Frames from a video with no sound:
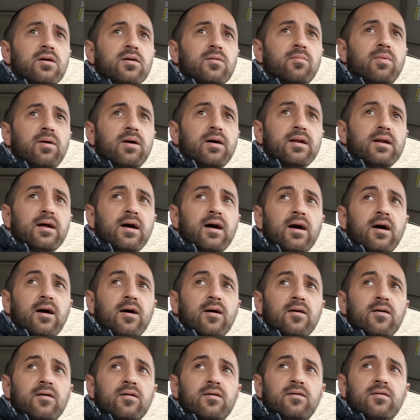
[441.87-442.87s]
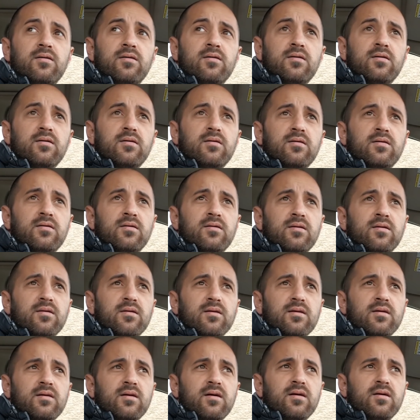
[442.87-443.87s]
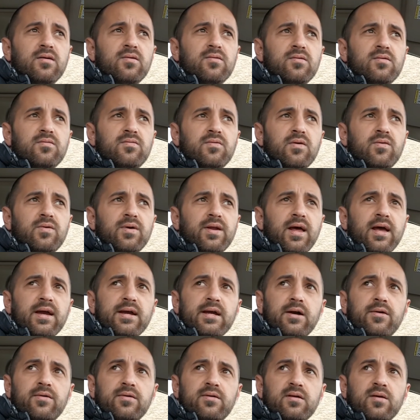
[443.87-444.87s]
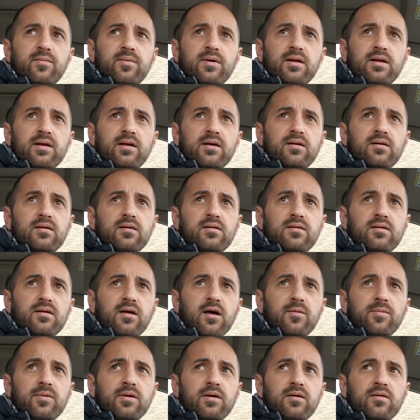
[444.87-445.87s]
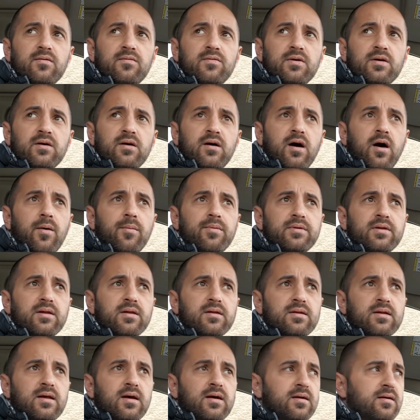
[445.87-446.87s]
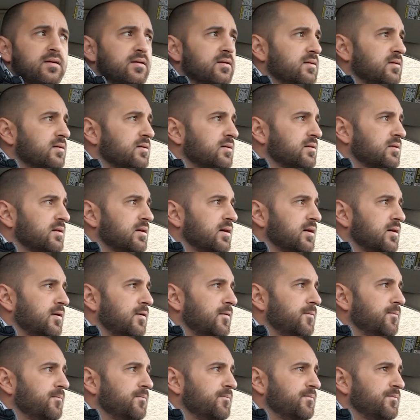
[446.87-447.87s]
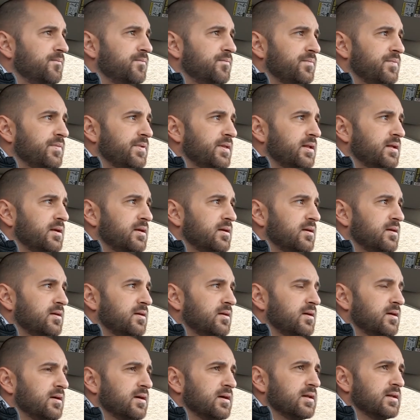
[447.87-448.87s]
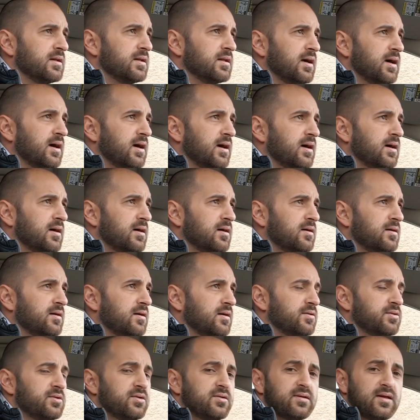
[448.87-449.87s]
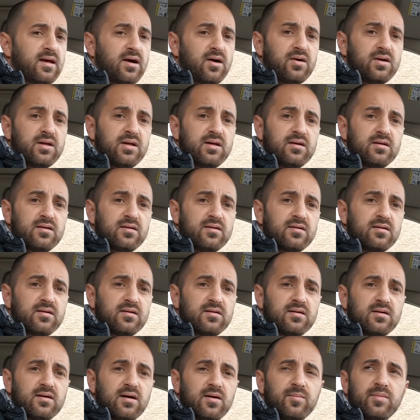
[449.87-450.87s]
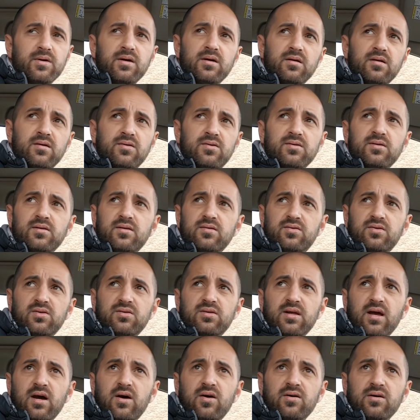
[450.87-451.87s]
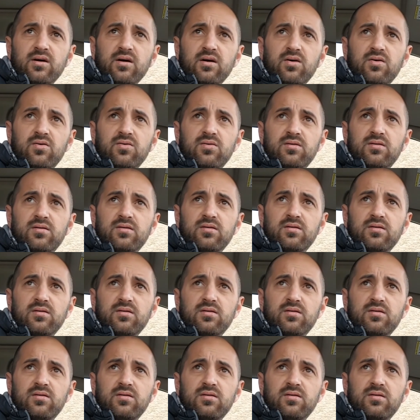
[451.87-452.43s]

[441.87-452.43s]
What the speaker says: But, if I want to hang out with somebody, it's got to be of the opposite sex. And that's just how it is. I mean, it's just how it goes.